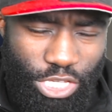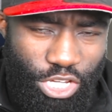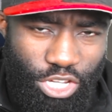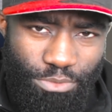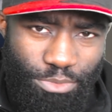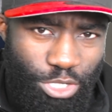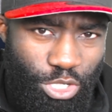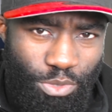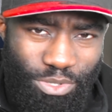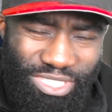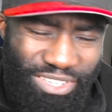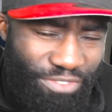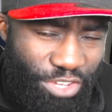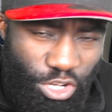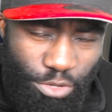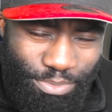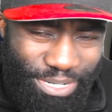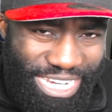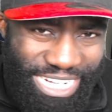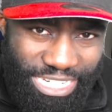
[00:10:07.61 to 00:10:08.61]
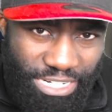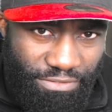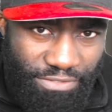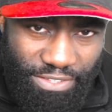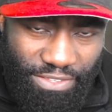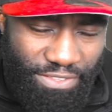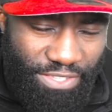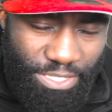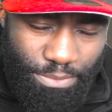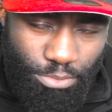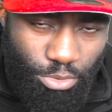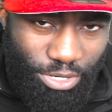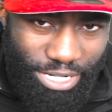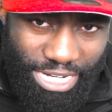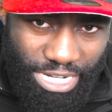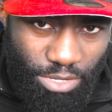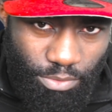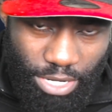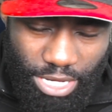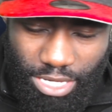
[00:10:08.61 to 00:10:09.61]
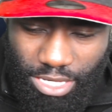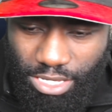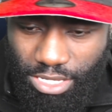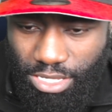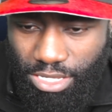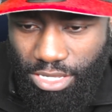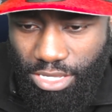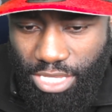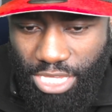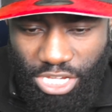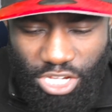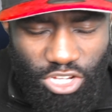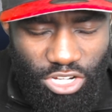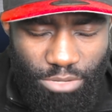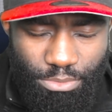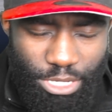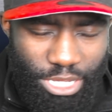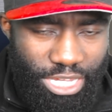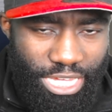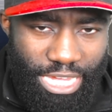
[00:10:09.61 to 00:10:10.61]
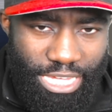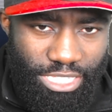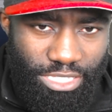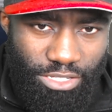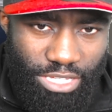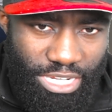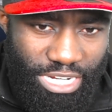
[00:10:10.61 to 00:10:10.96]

So he could be doing something completely different at this point. Anyway, it couldn't be a case.